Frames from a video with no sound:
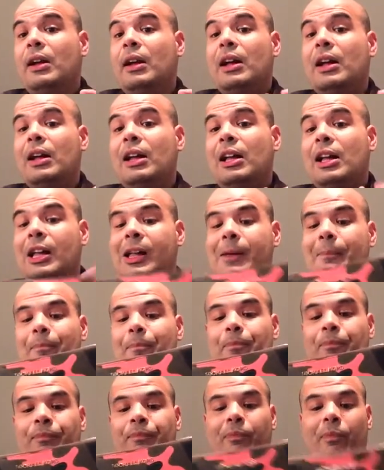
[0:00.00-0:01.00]

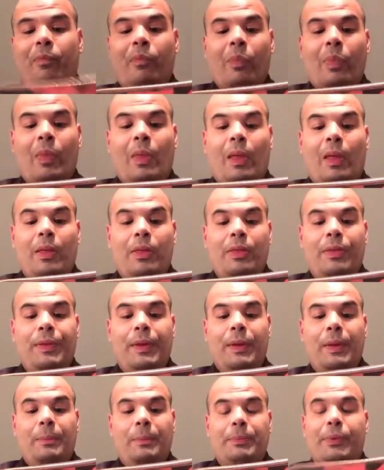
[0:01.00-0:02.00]

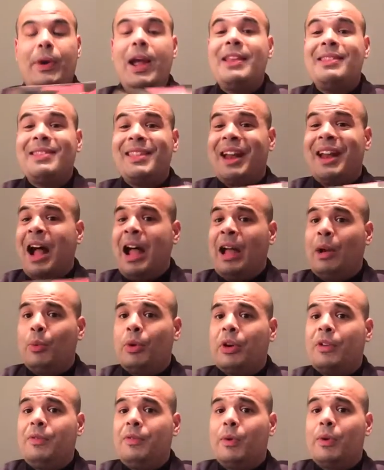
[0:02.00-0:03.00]
The brand that I
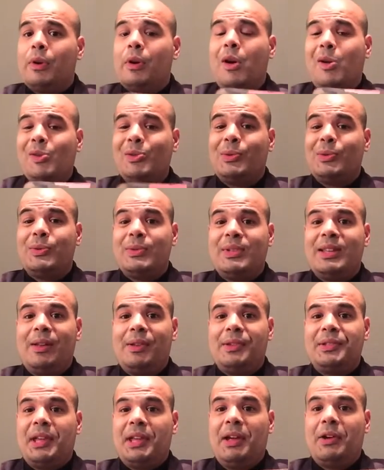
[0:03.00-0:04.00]
work for also
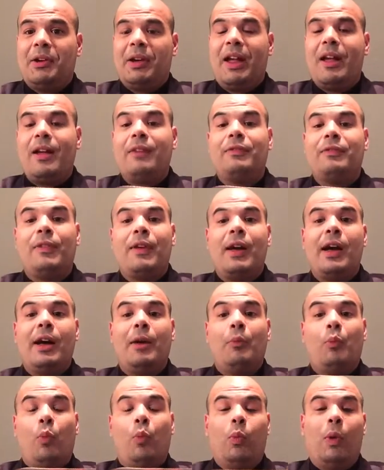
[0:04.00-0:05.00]
sells hair calf
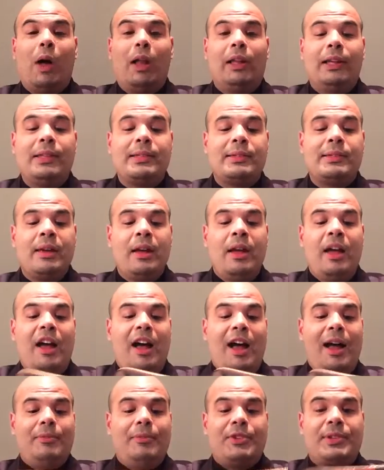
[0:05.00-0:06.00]
wallets.
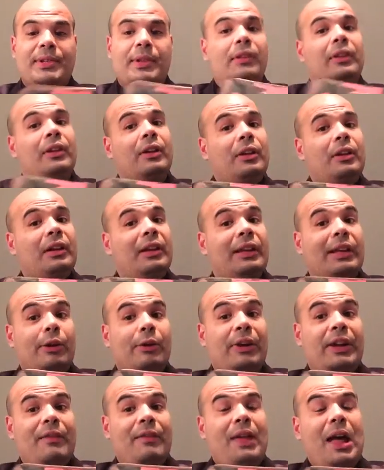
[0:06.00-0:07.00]
I'm just a little
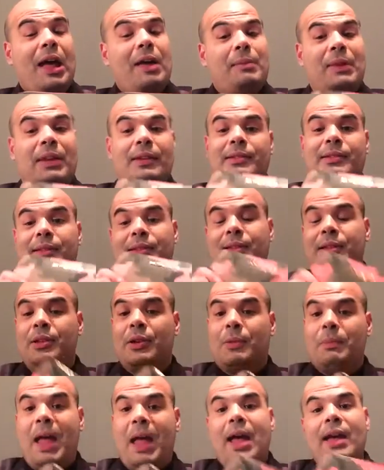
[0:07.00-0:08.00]
leery of that because it's in
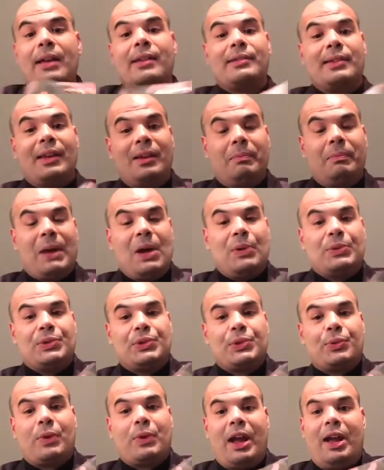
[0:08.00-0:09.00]
your bag, it's getting
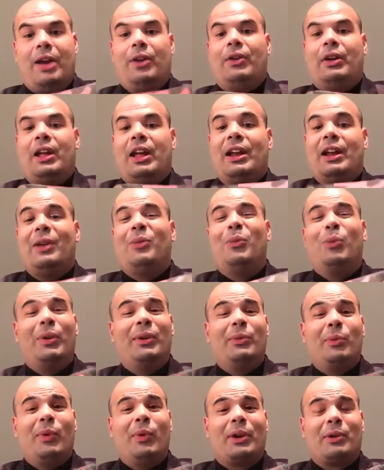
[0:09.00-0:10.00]
bounced around, and I
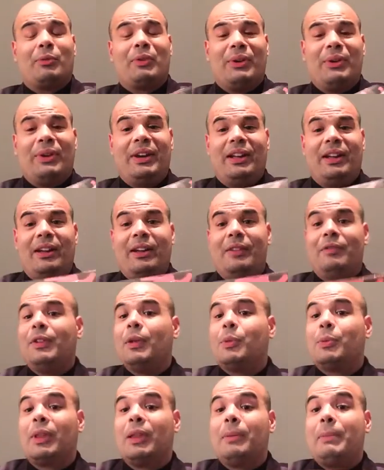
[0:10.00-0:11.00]
wouldn't want to ruin it. I'd
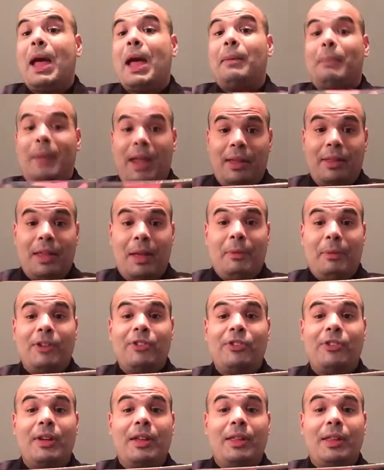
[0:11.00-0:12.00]
feel really bad paying that
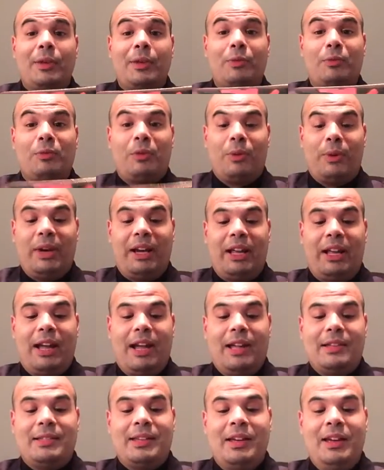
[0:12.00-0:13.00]
much and then ruining
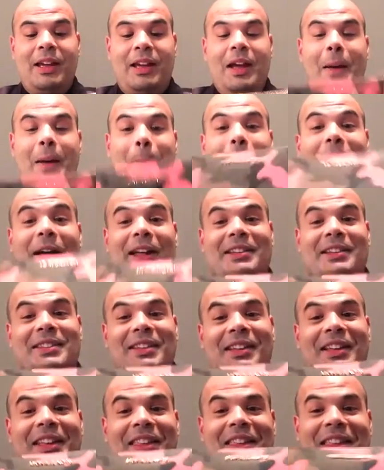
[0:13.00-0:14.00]
it. But
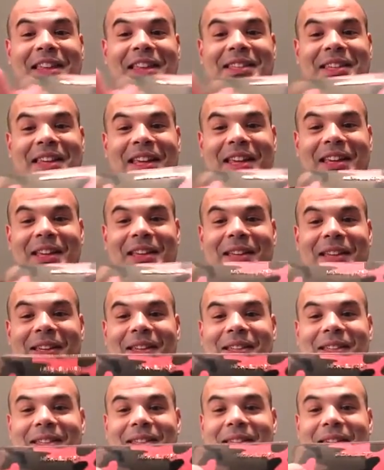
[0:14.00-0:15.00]
this
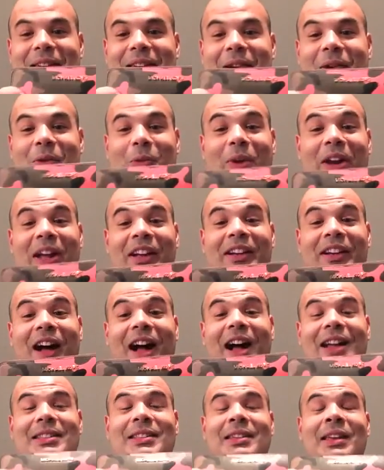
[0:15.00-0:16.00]
is what I
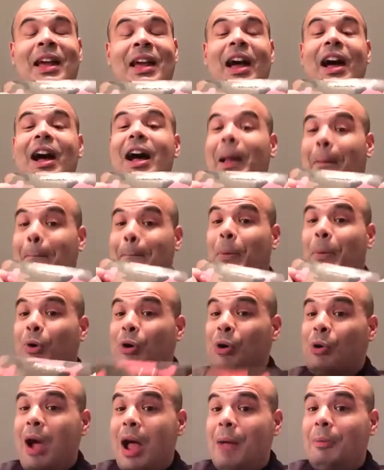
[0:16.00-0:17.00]
got. I'm
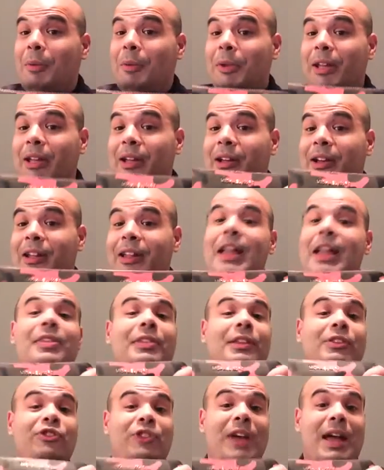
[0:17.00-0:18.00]
probably going to
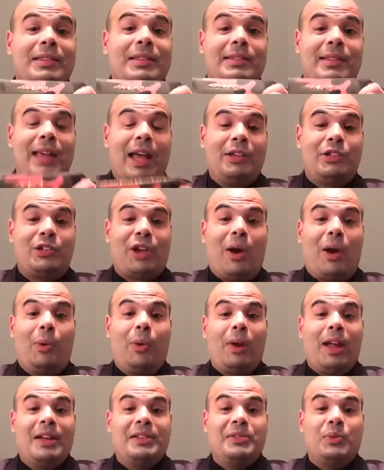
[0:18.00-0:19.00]
get the Jet Set
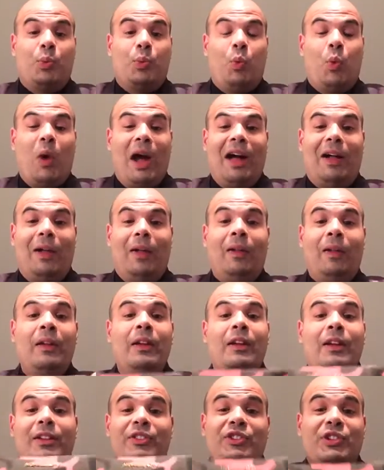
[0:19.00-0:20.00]
tote as well,
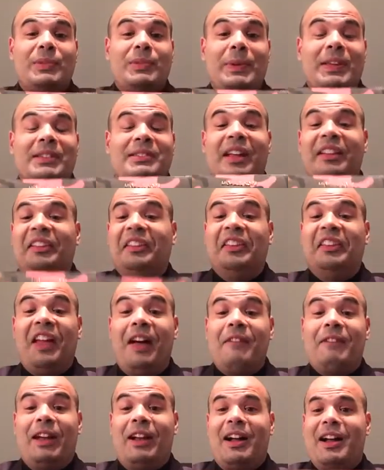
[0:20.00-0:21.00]
just because I
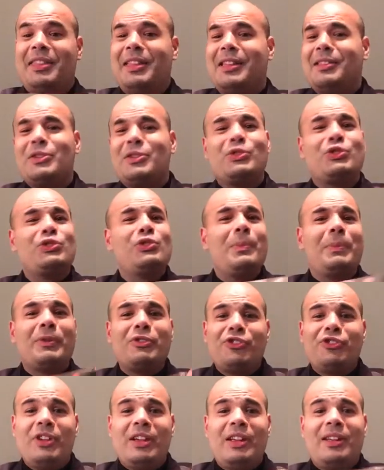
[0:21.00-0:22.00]
love it. I think they're
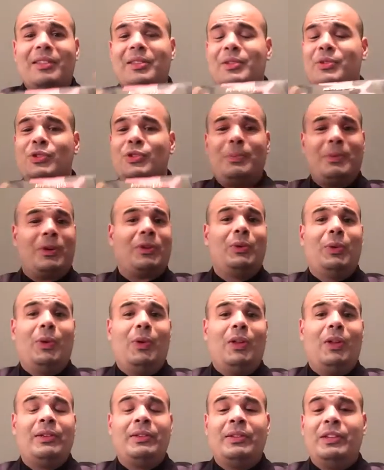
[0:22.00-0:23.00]
super chic, they're super
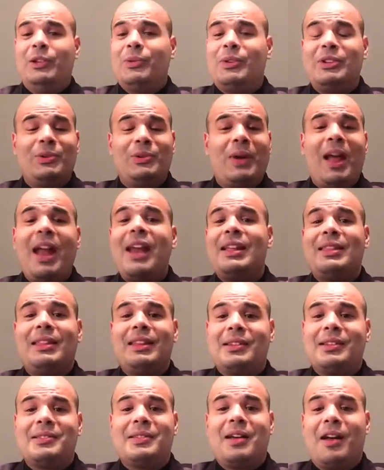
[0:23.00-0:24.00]
cool. You can do
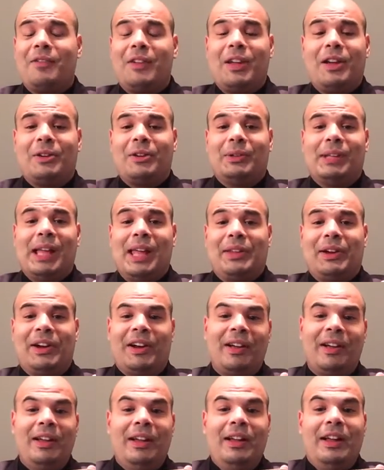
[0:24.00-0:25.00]
anything to Saffiano leather.